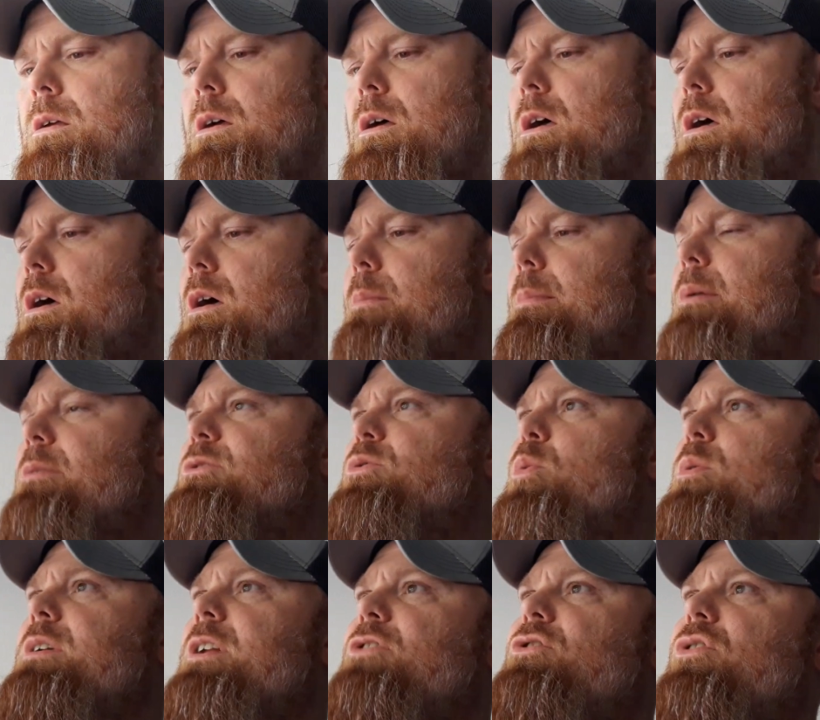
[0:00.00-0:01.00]
I was
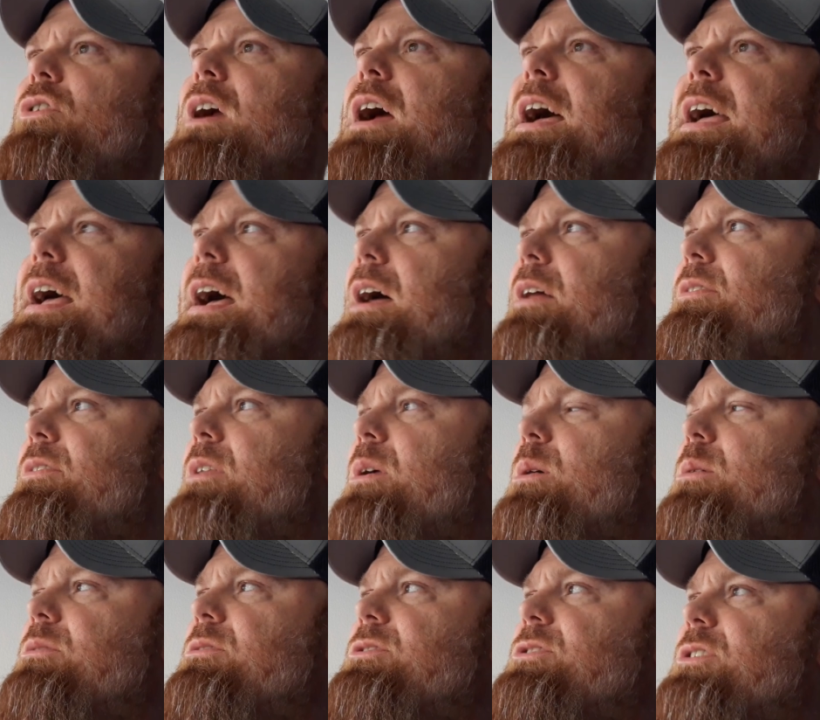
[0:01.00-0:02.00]
wanting to try out
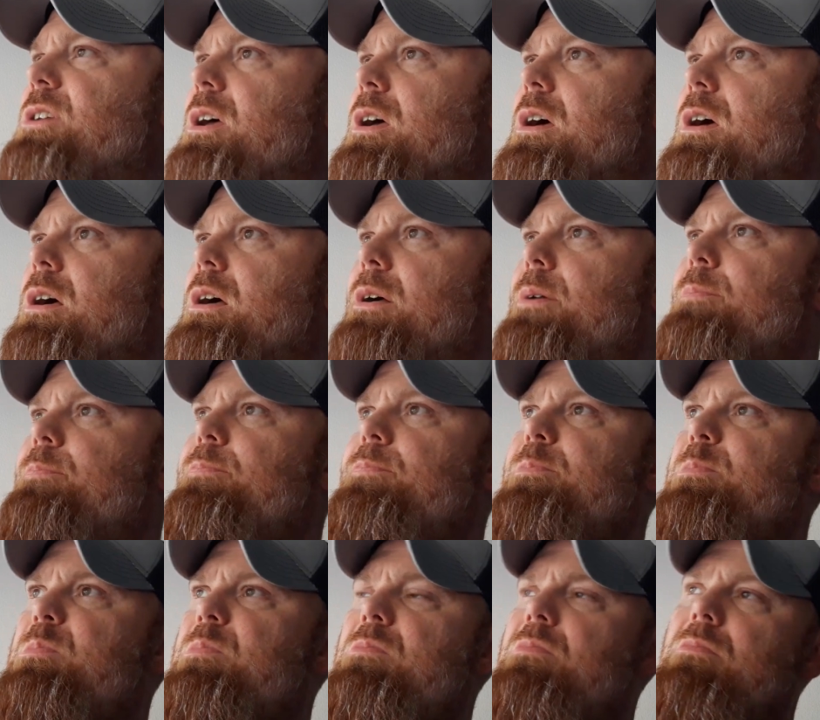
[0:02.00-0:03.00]
those. The
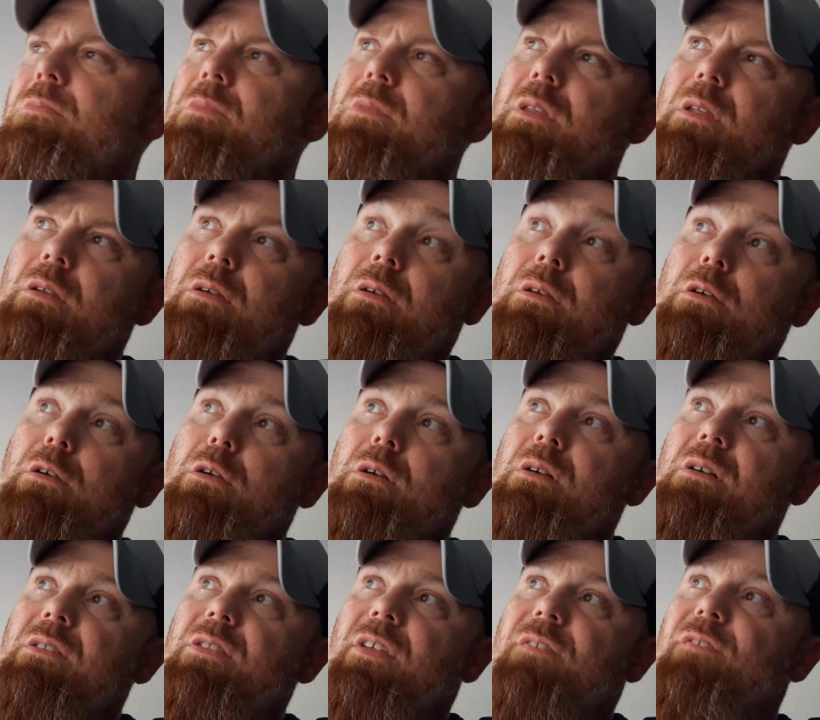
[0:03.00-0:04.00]

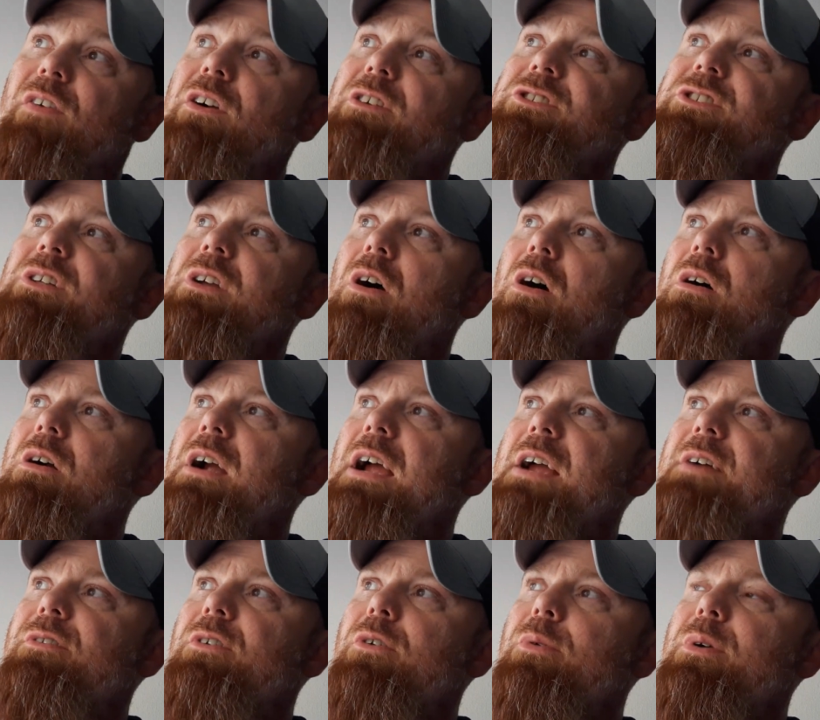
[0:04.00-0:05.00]
first cigar I
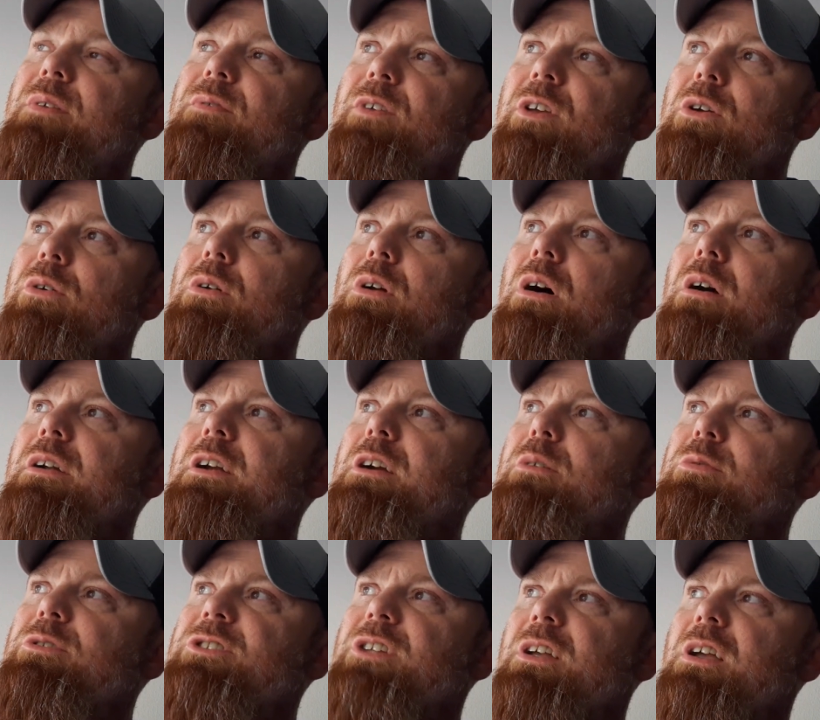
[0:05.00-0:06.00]
ever reviewed on here
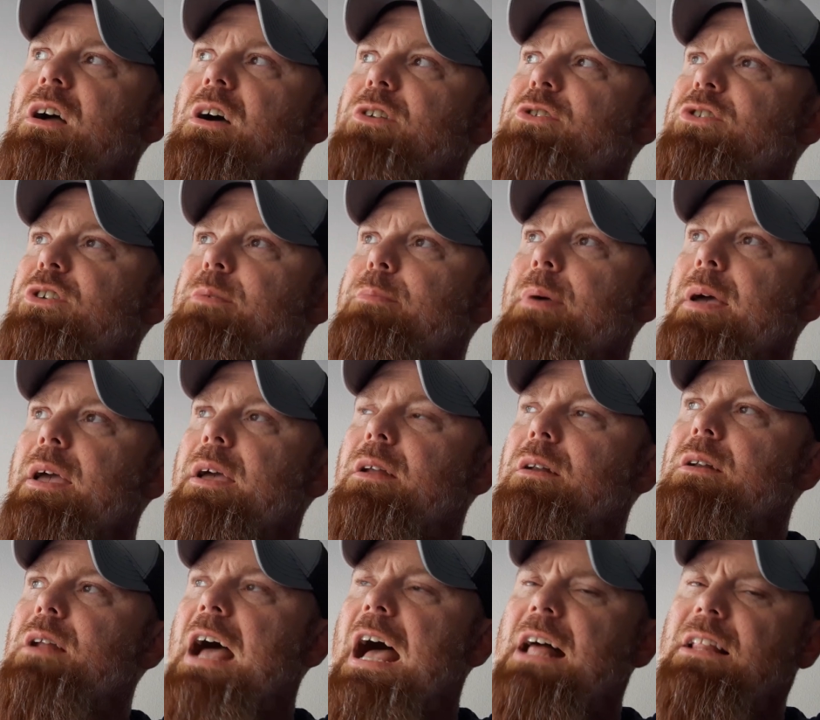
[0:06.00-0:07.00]
was the Countryman.
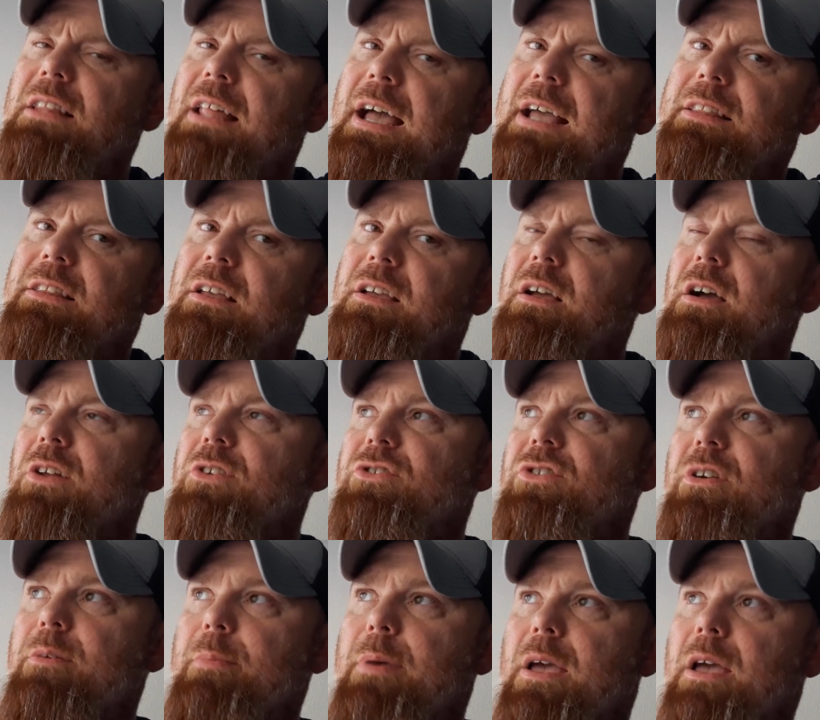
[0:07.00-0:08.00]
I like the
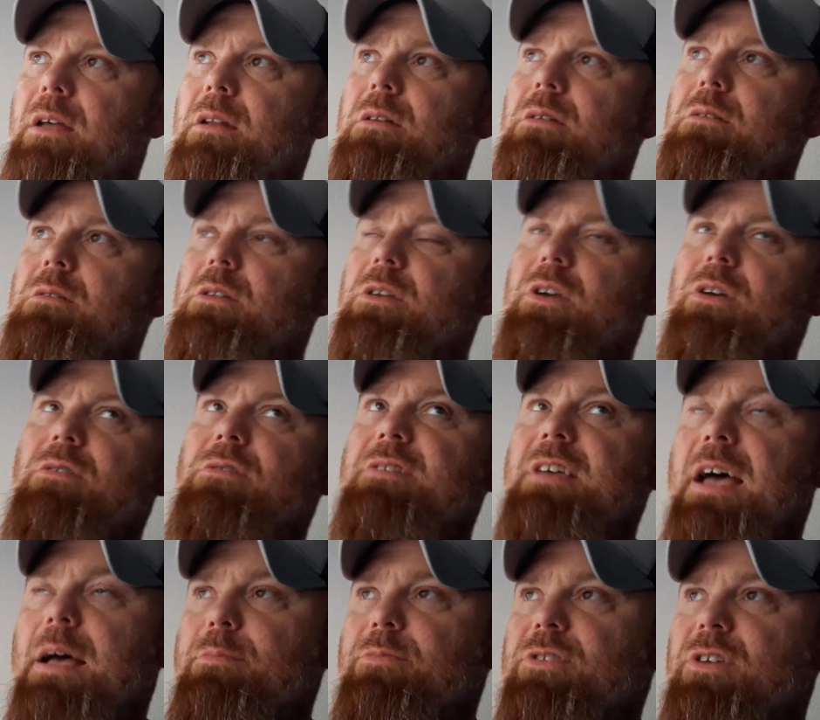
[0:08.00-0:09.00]
Countryman, the Good
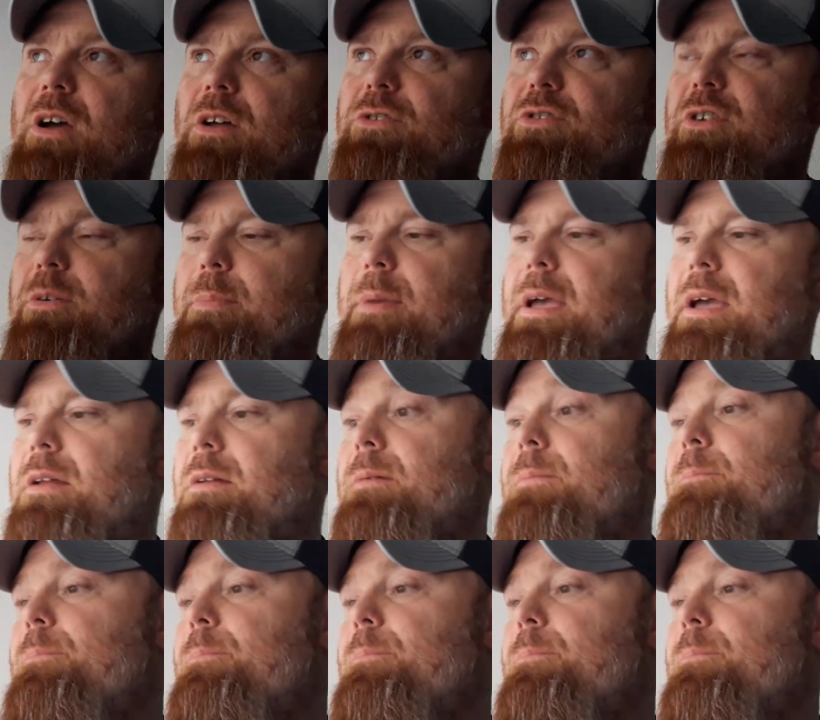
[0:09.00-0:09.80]
Times Countryman.